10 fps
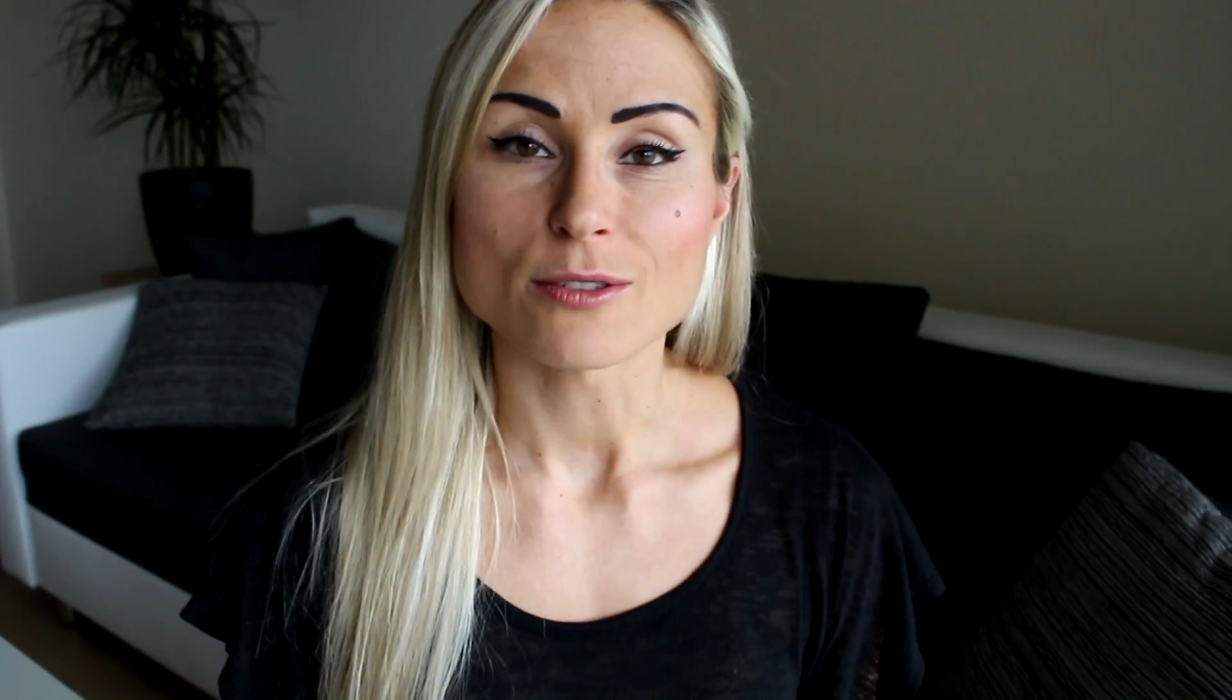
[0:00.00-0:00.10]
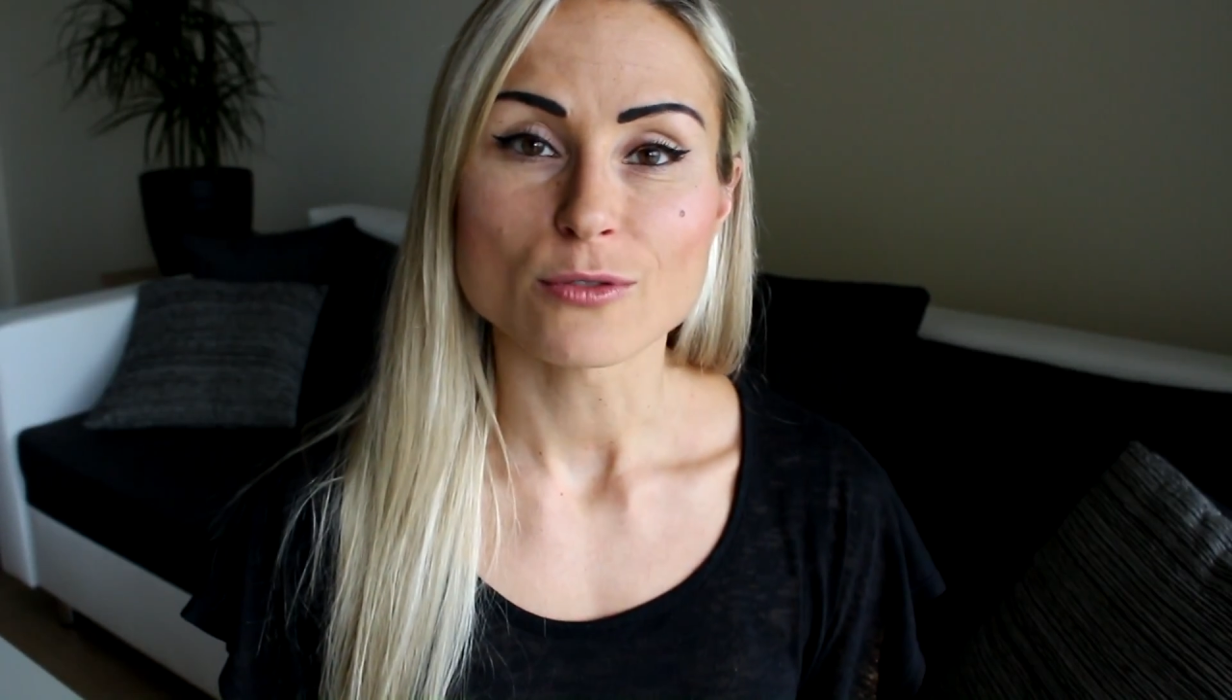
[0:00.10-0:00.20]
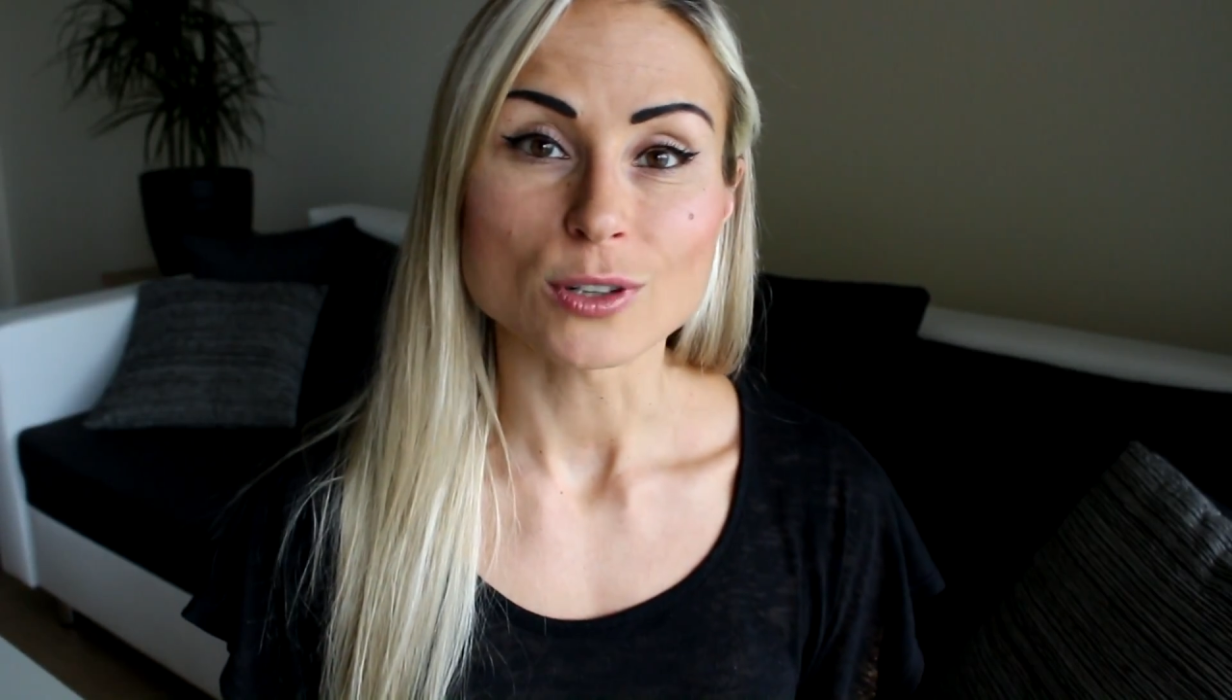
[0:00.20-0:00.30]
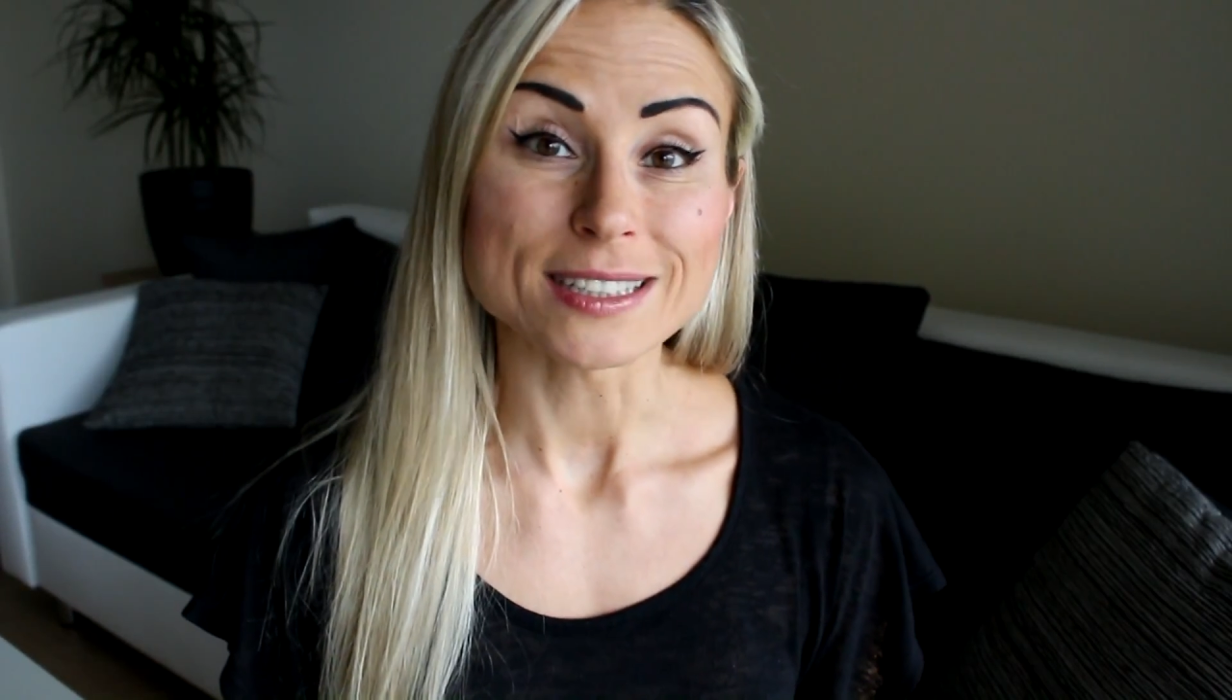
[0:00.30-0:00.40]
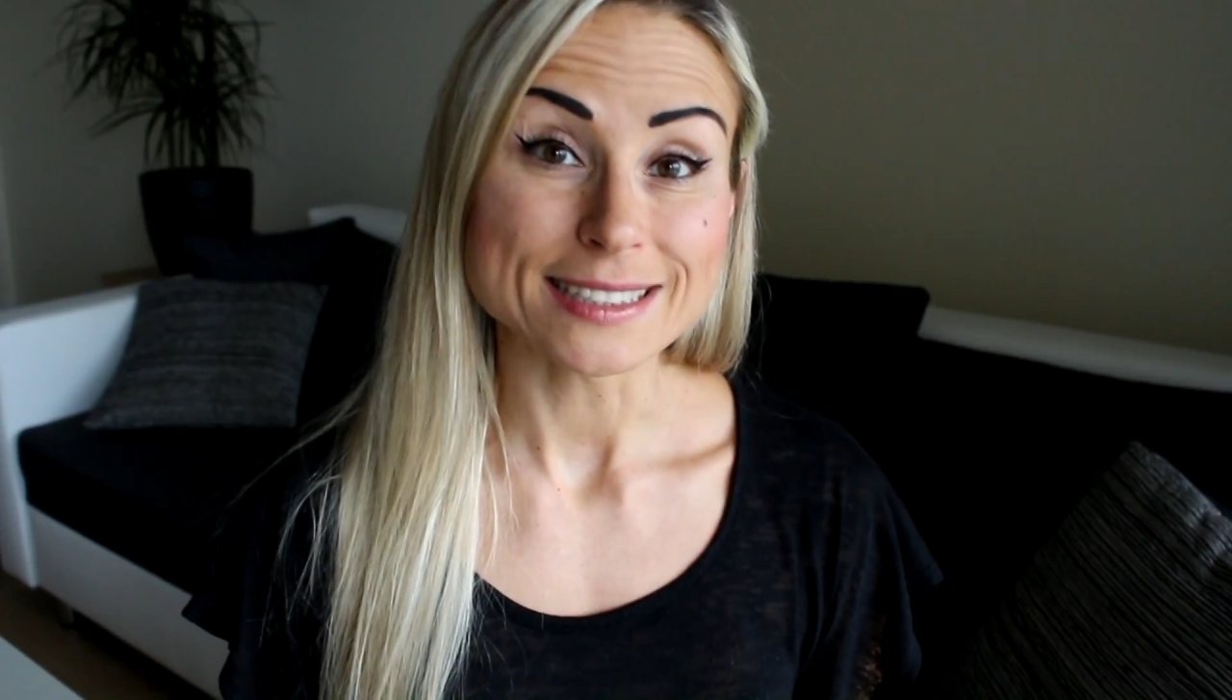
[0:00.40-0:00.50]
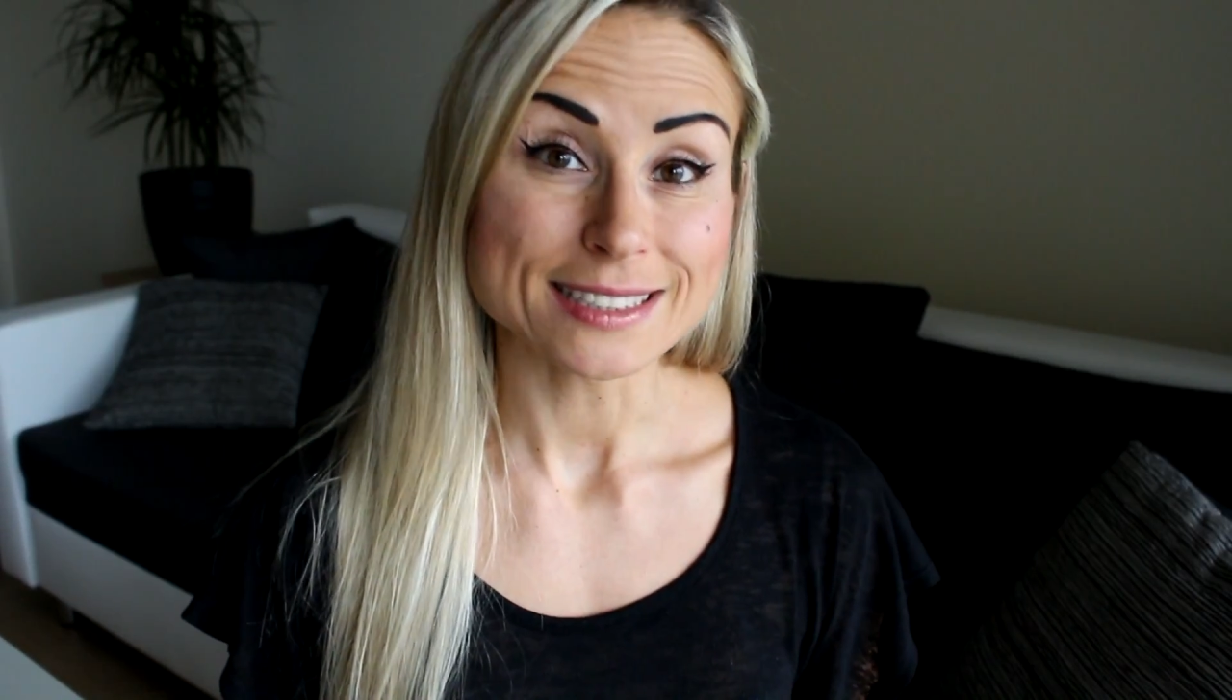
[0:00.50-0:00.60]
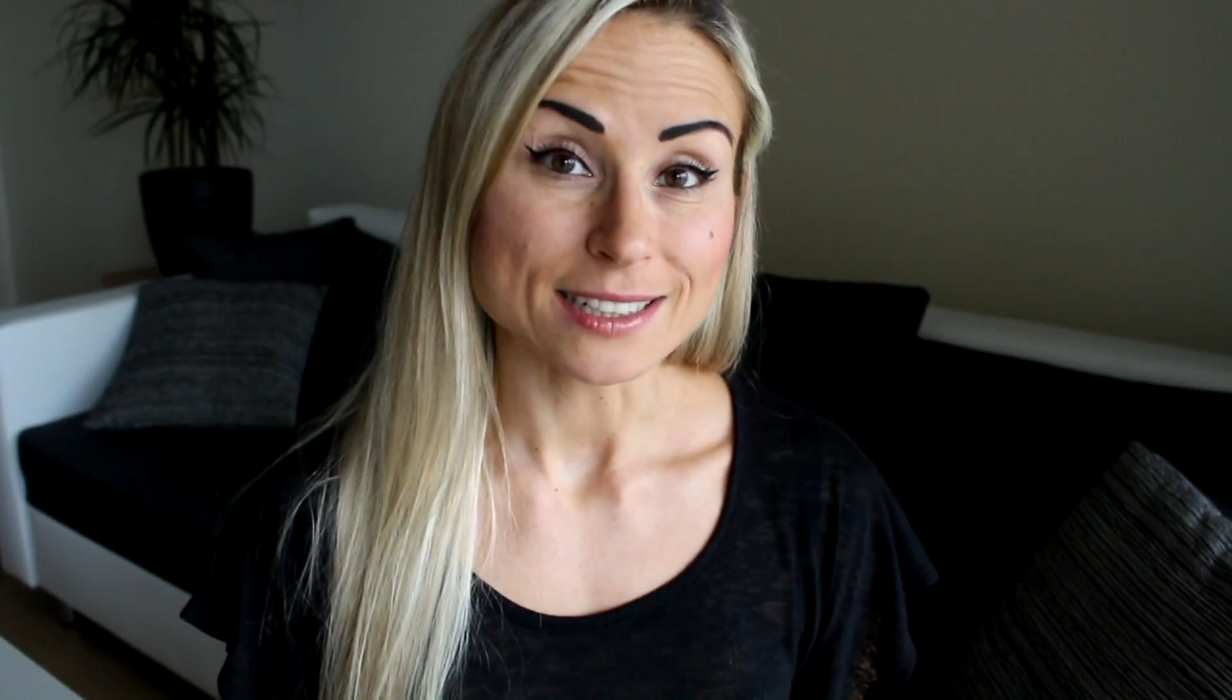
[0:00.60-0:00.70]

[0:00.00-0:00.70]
for yeast